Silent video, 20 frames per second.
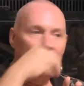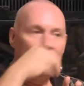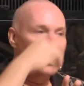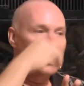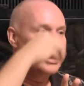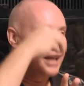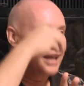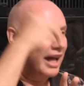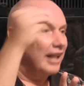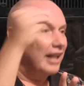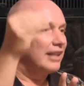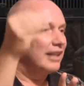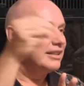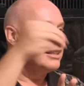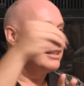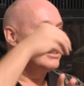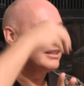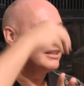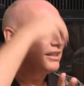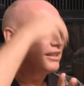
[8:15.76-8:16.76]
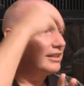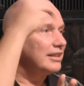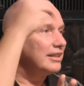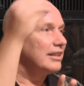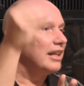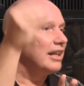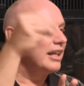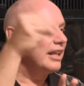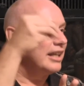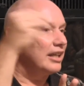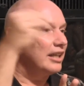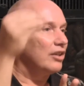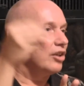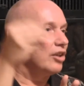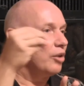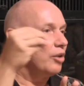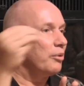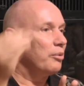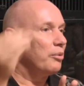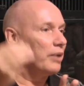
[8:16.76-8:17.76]
analysis and study. You
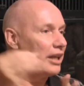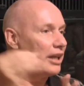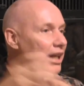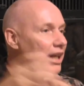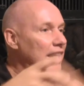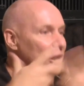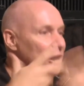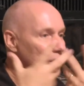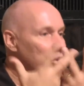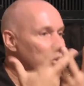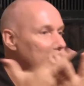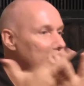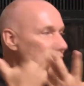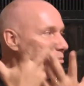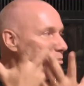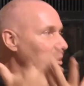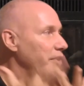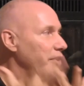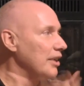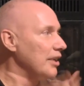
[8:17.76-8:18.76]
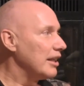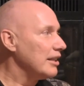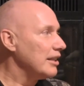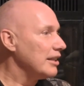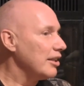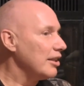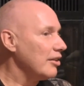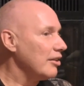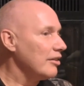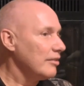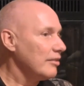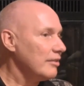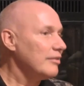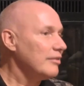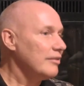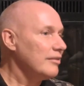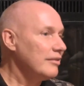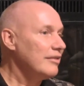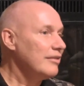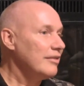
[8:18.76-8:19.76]
know, we want to get into experience here,
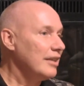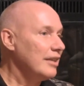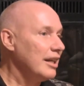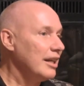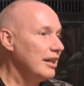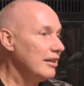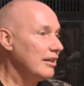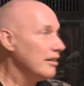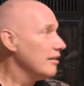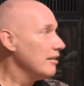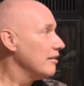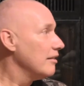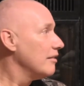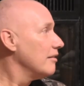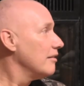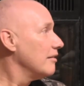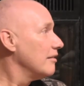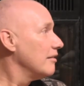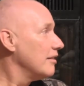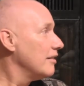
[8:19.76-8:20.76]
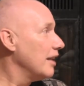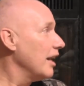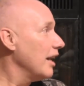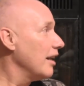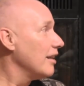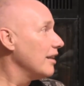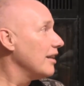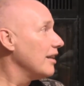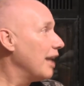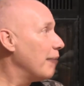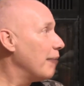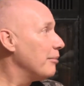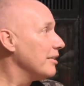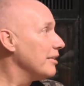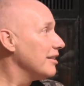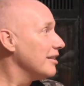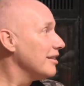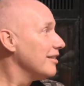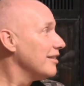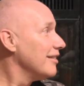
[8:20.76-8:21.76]
and yeah, it
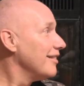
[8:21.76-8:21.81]
happens.